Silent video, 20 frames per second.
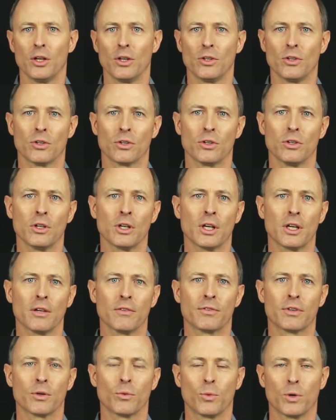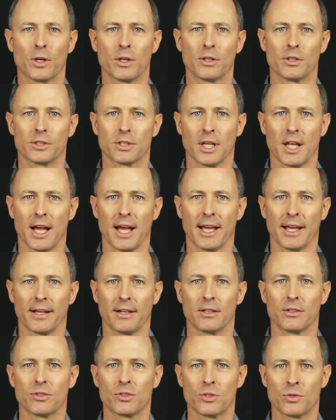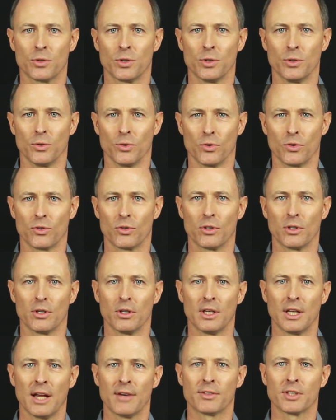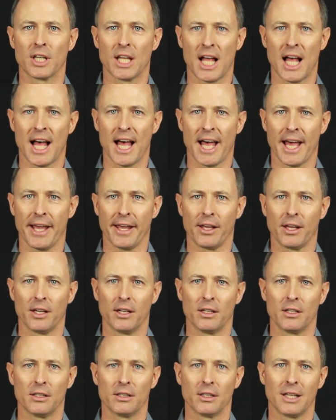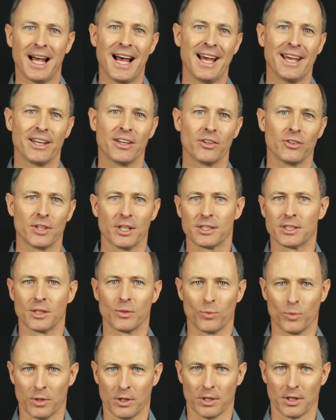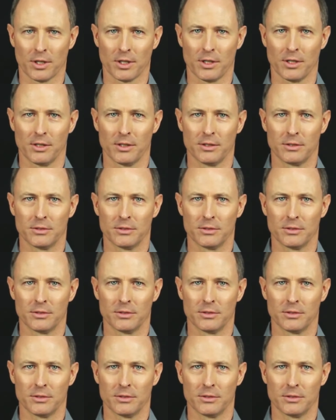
You're looking for words like truth, never lie, lying doesn't work,